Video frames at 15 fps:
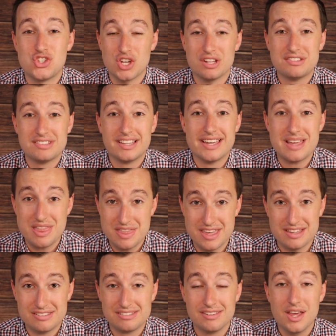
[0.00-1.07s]
just like
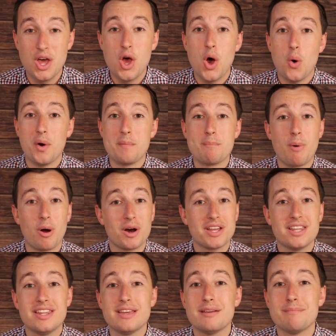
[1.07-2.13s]
this on
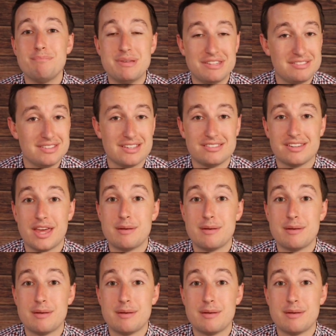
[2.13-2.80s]
marketing, business,